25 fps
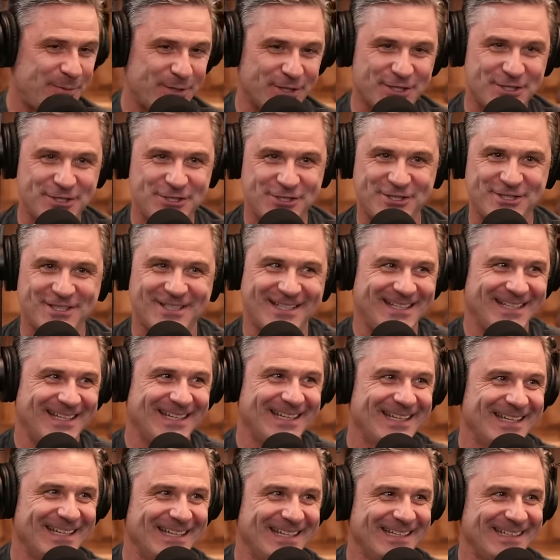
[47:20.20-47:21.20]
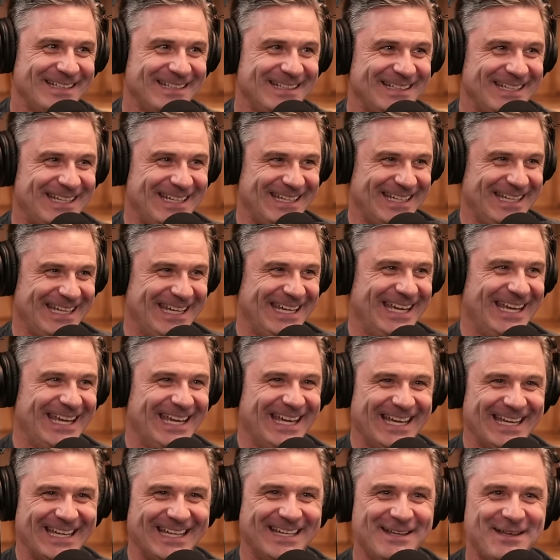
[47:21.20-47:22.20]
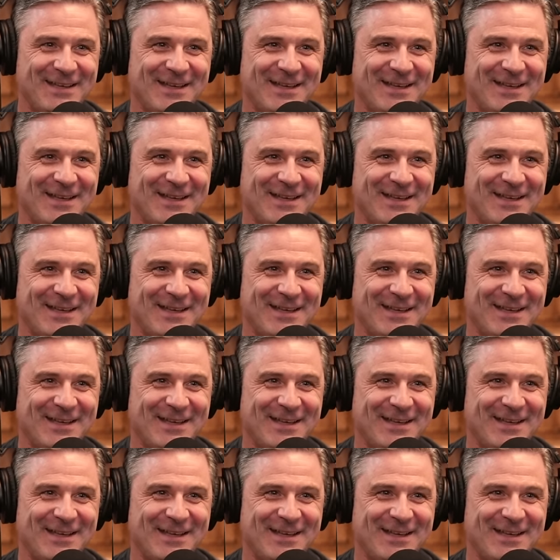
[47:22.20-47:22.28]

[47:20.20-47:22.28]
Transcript: push 2600 bucks. yeah.